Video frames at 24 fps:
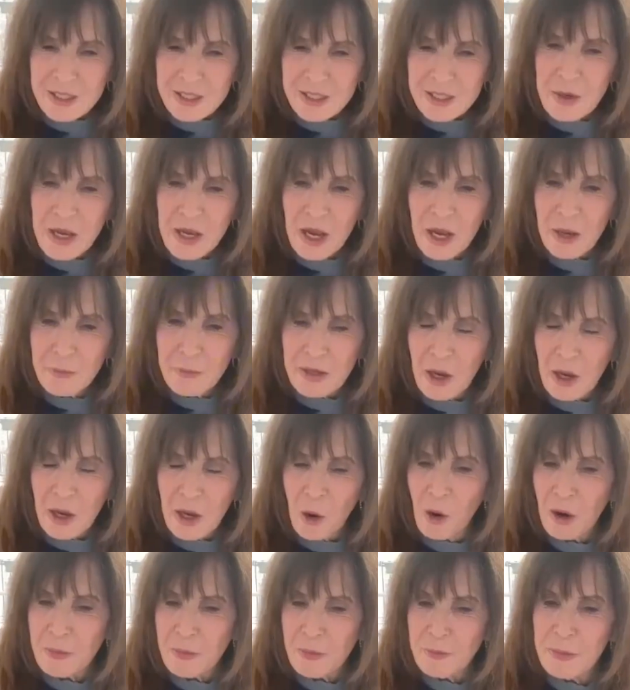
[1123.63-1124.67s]
that's becoming
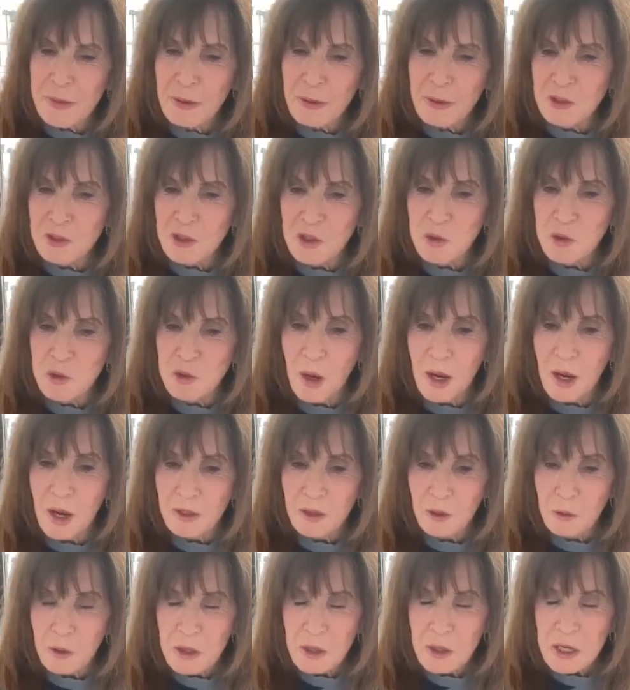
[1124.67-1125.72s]
a hard pill to
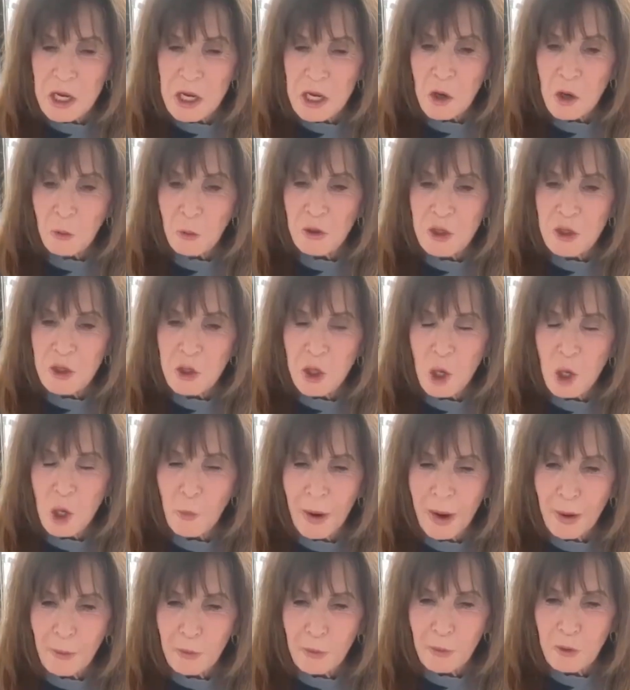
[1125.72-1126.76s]
swallow when you
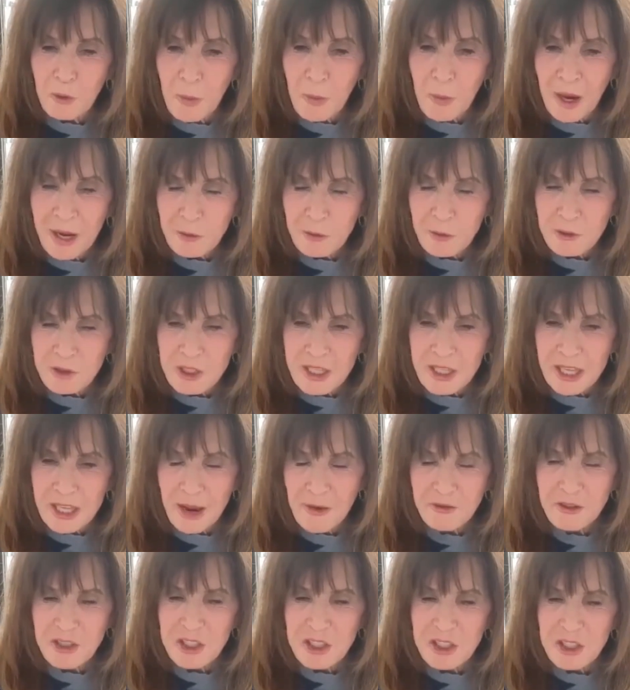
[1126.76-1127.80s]
go out with buyers and
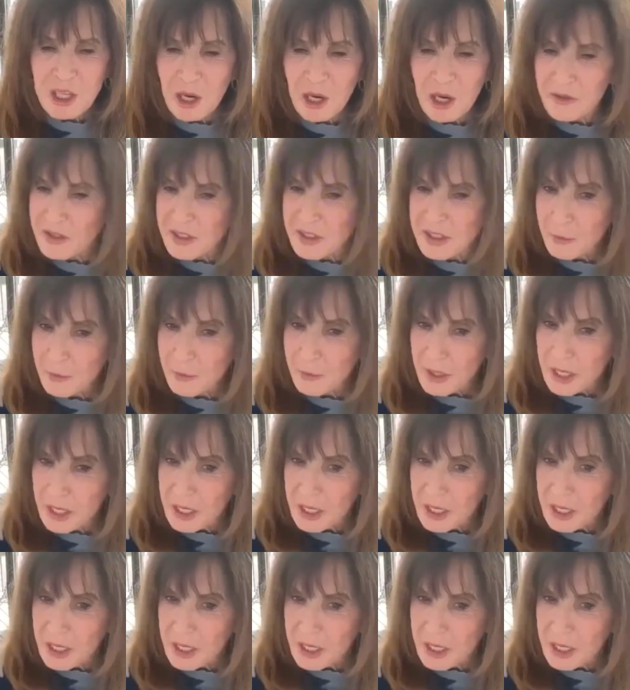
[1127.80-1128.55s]
they have to sign this